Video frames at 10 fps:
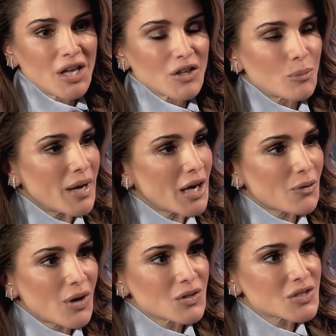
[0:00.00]
their
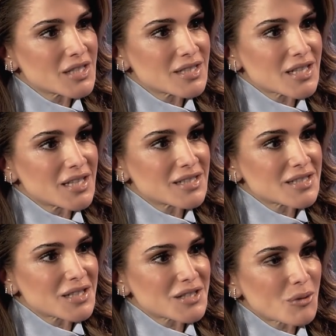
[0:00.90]
background
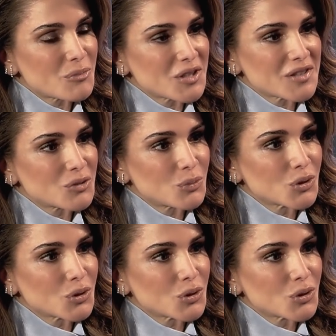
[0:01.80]
is something that will